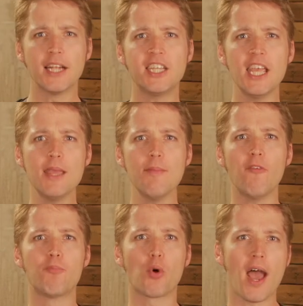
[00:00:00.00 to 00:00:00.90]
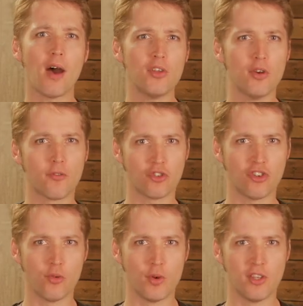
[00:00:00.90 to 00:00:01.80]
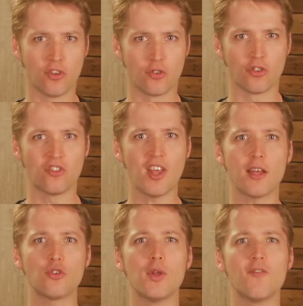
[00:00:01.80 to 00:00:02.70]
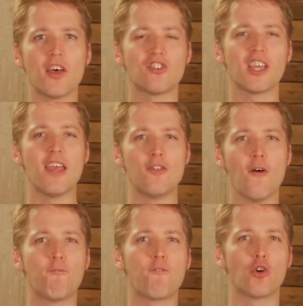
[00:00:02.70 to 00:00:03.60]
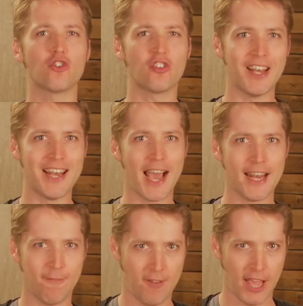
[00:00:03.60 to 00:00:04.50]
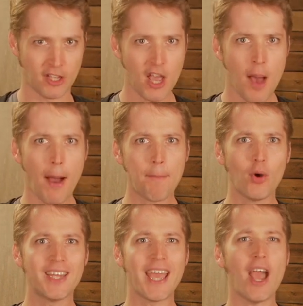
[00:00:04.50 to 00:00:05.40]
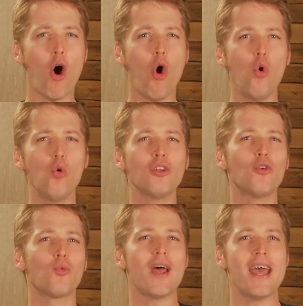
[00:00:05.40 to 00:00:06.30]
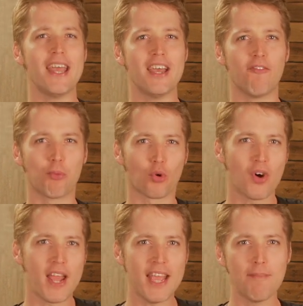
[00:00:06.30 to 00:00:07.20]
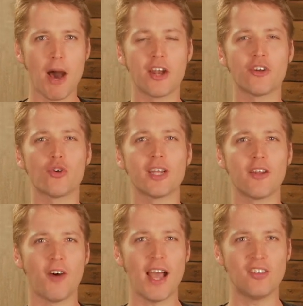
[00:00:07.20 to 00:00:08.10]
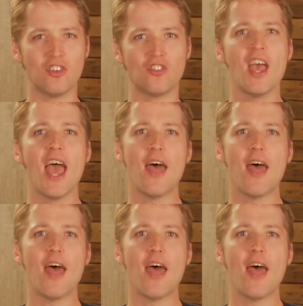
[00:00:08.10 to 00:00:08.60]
A team of Brown University researchers set out to investigate the first night effect by pointing a whole array of brain monitoring devices